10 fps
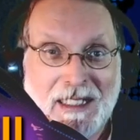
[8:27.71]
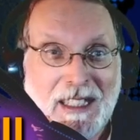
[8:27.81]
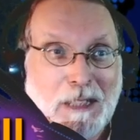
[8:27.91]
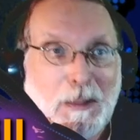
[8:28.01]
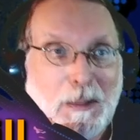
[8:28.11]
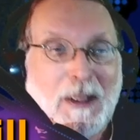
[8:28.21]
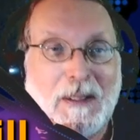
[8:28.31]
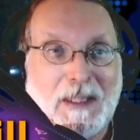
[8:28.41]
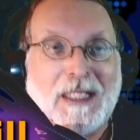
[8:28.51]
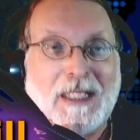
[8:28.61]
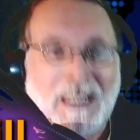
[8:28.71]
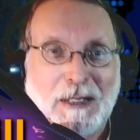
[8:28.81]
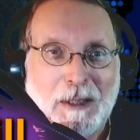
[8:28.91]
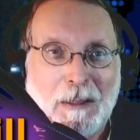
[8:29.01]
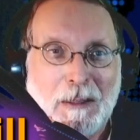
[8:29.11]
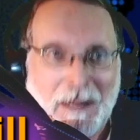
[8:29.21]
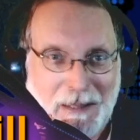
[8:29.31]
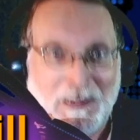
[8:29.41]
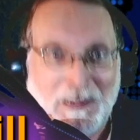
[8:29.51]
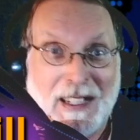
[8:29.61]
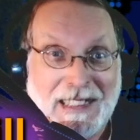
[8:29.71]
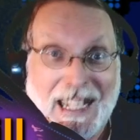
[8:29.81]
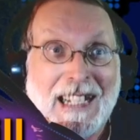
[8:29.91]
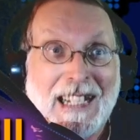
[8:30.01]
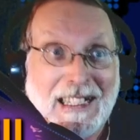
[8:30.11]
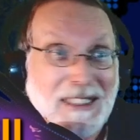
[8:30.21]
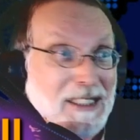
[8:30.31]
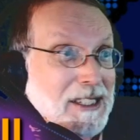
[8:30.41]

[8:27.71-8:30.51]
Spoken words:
is part of the syndrome that defines AIDS.